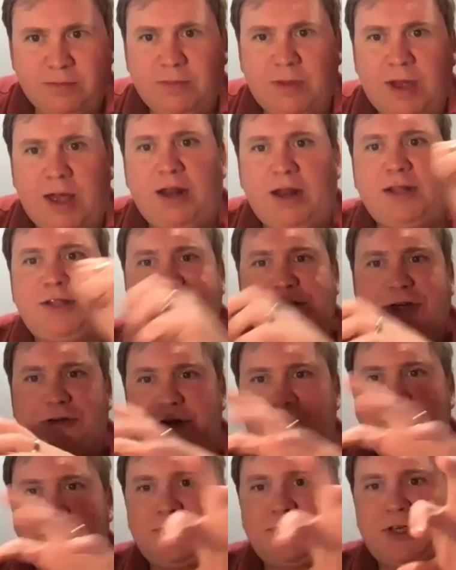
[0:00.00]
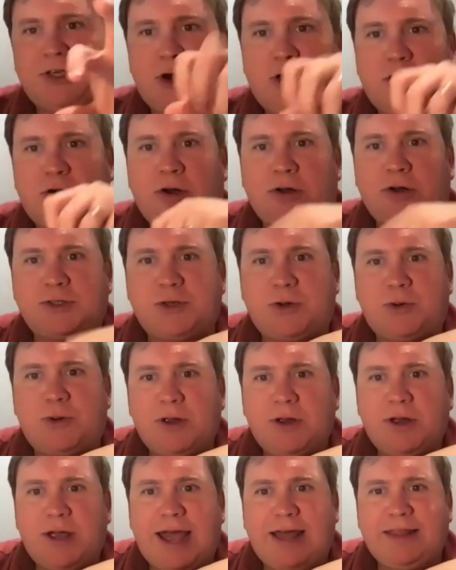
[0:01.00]
And it's synchronizing across. So
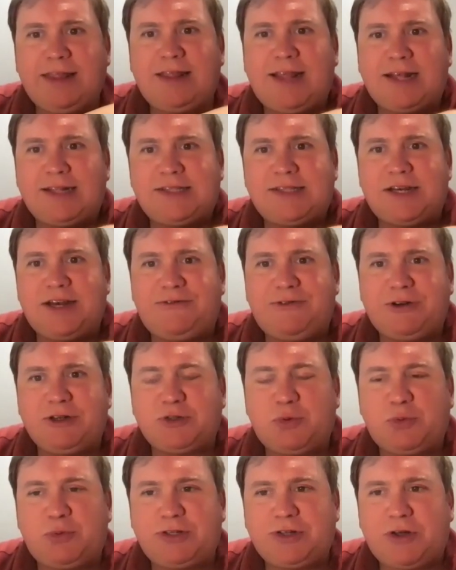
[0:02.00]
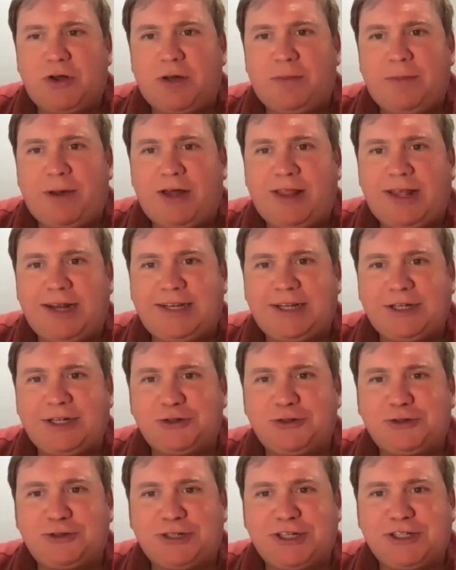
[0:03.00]
I think that's the difference when we talk about like digital
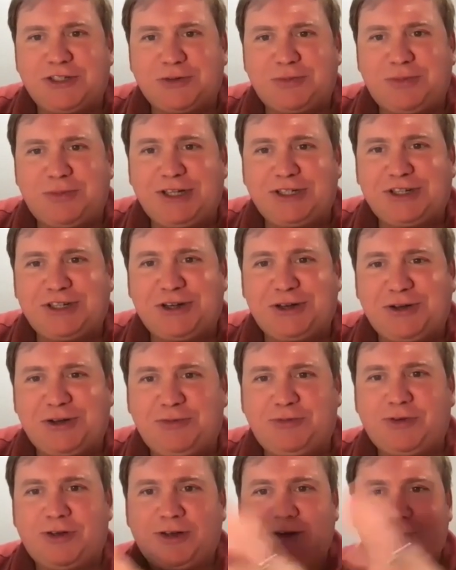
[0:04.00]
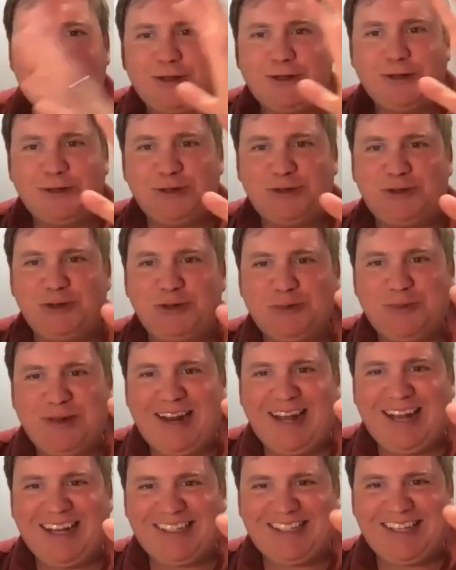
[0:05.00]
transformation of Zoom and
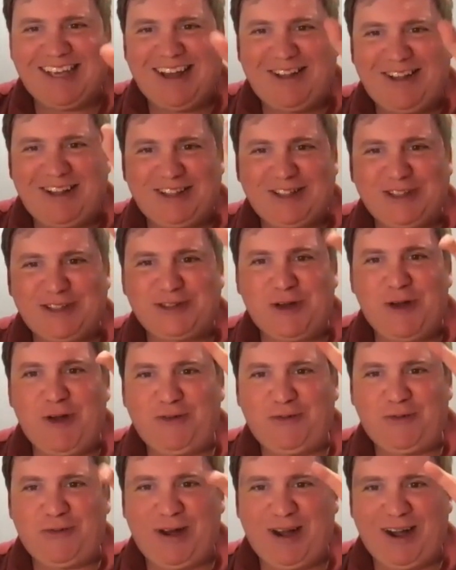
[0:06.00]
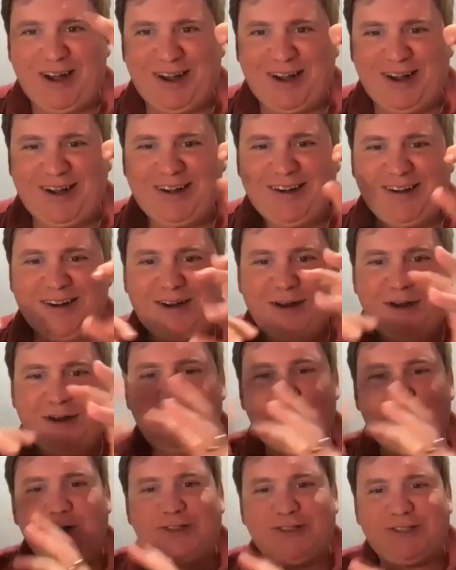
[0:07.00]
Excel and software
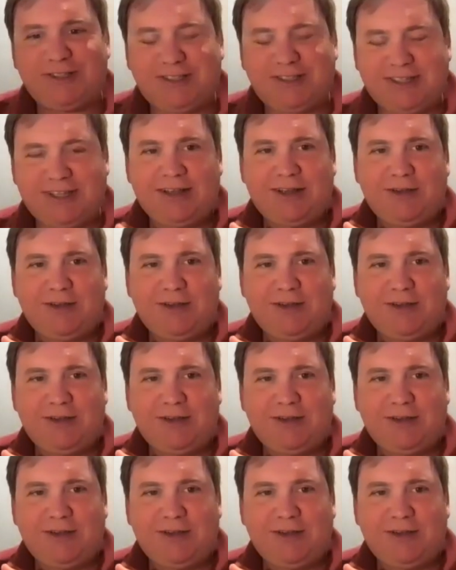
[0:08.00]
versus